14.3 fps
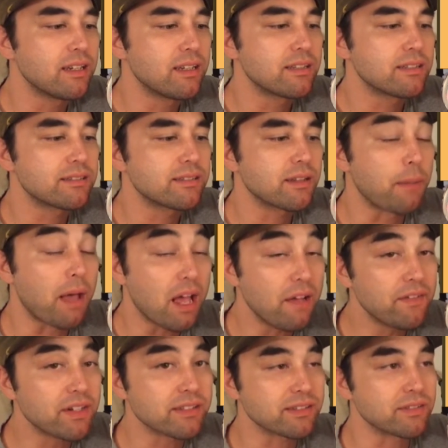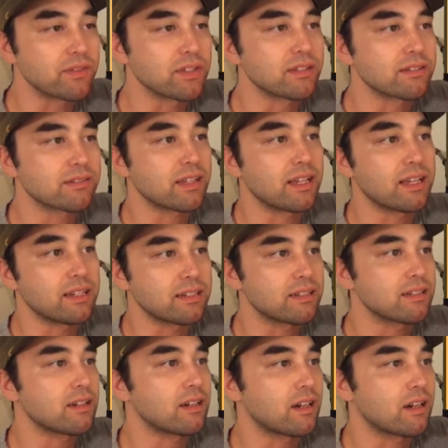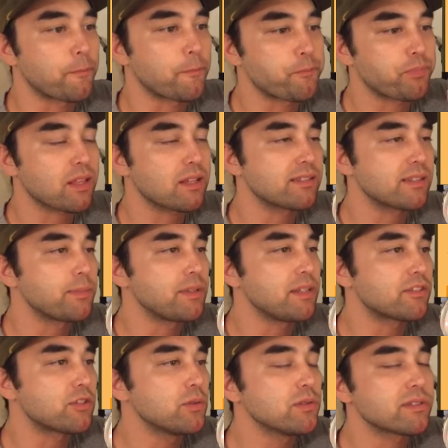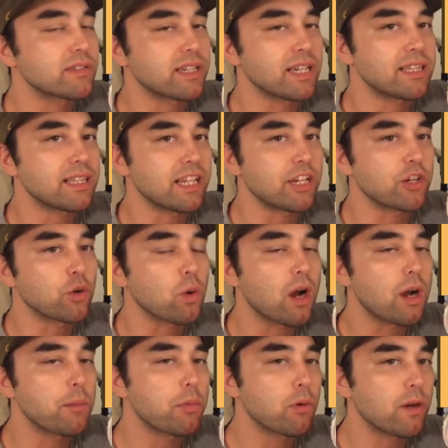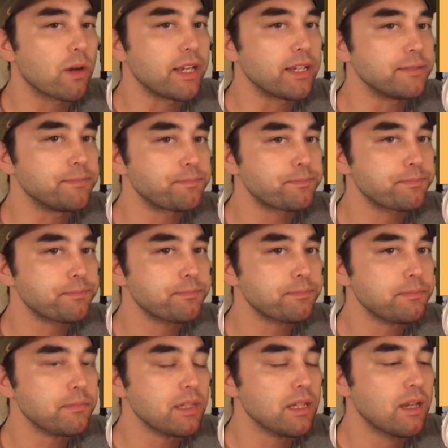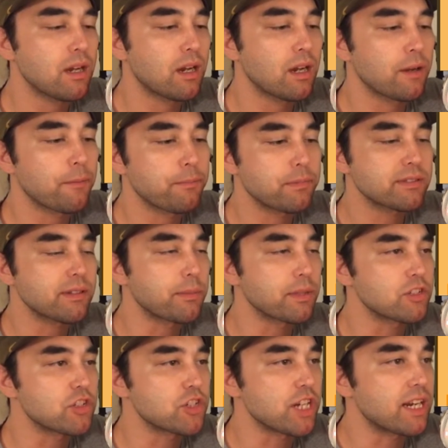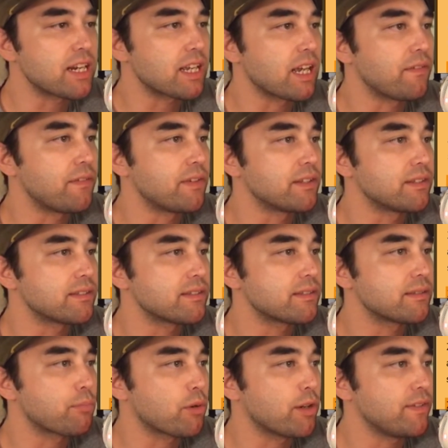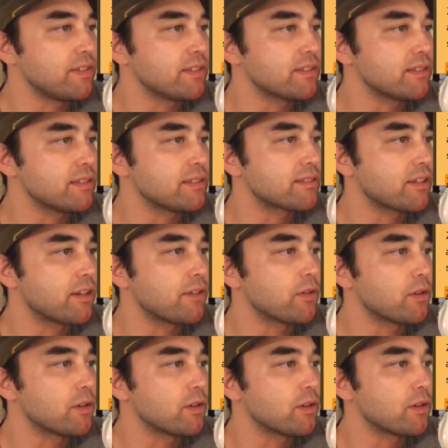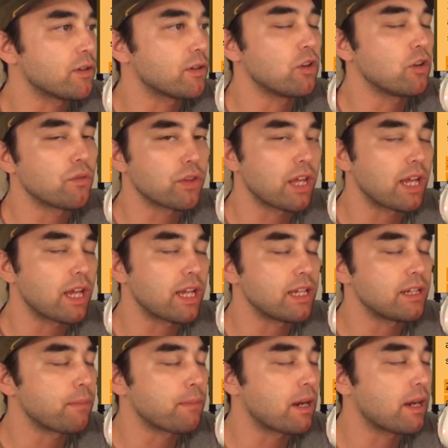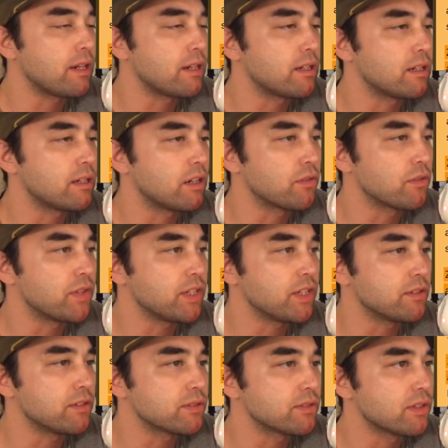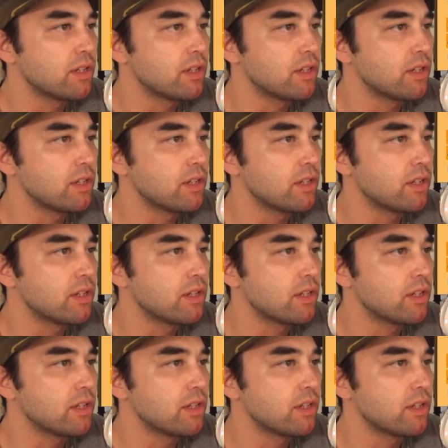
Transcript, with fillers: some evidence of this, and uh, some of these tools again they corroborate um, some of the genetic evidence previously discovered, and I go over that in my uh, other videos.